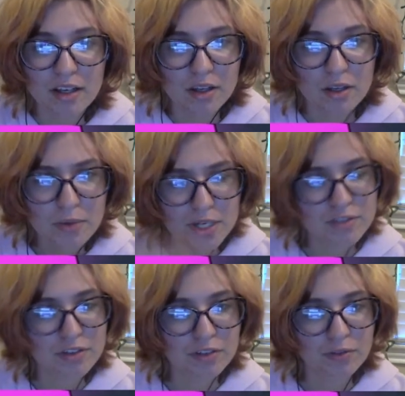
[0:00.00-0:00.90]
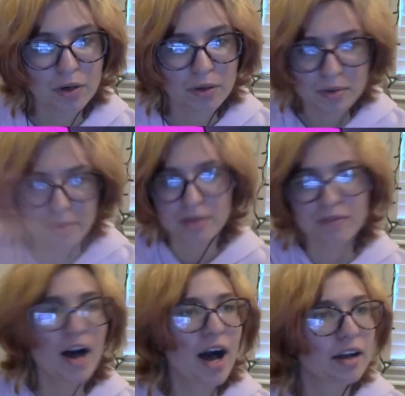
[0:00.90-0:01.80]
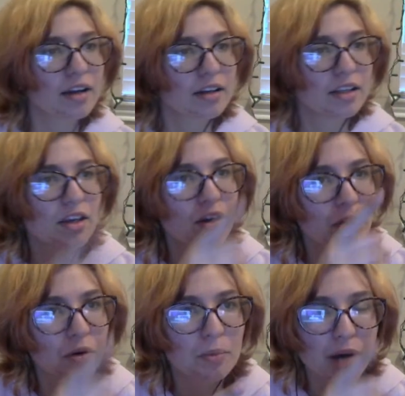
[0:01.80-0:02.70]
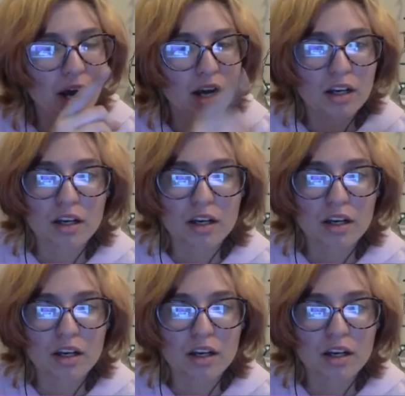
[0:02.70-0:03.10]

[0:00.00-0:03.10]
You reach for the fork with... Fuck! You, bug.